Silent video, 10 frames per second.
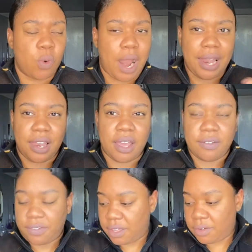I love
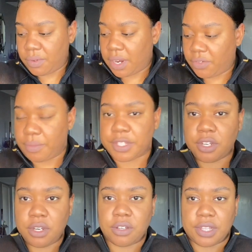whatever
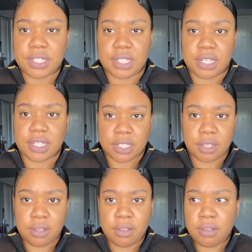material this is.
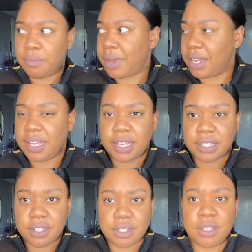Polyester?